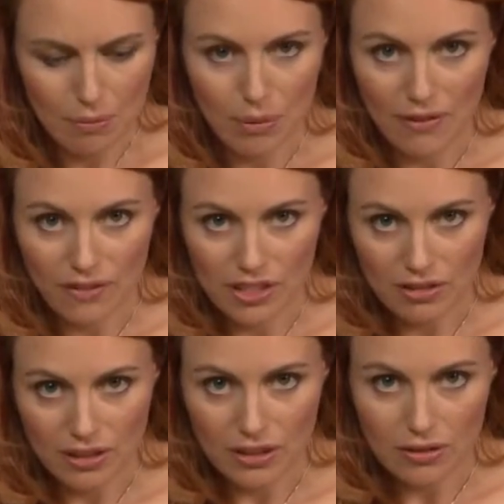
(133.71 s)
but
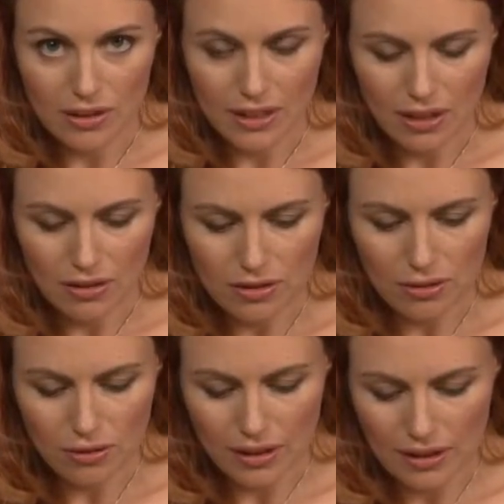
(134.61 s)
visually you can tell the
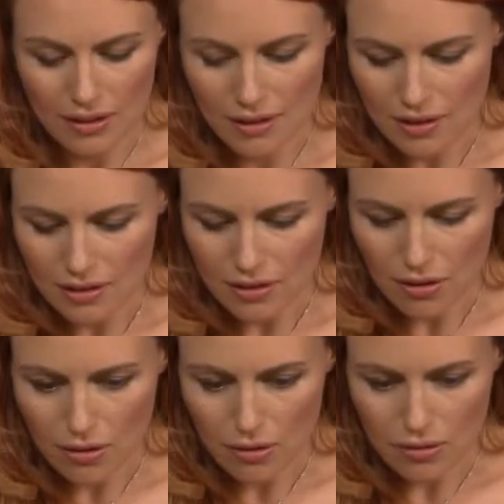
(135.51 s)
story.
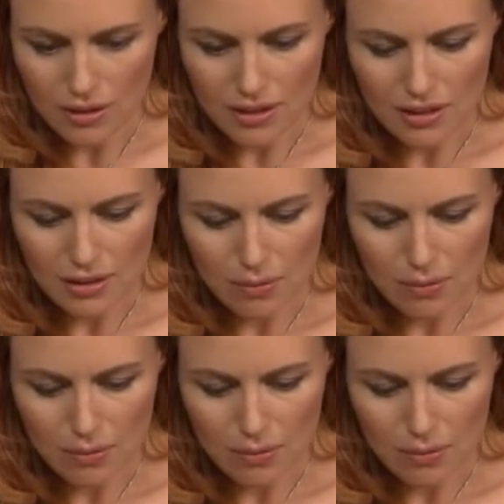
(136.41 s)
So this is